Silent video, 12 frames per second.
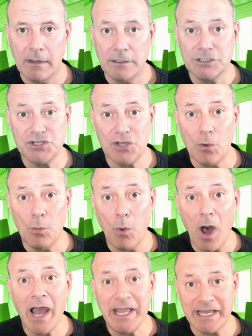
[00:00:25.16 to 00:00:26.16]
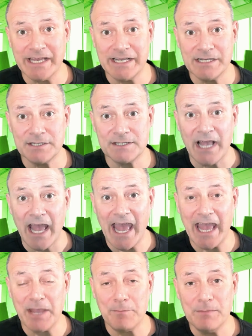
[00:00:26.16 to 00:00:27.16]
So why is
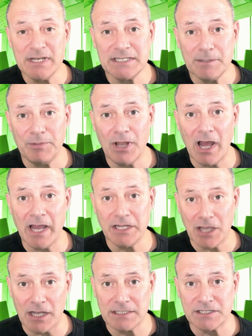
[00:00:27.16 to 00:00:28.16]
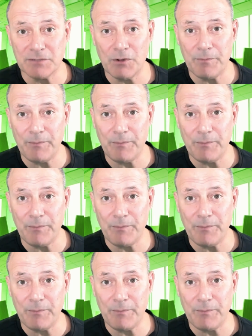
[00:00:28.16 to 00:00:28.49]
a misapplied customer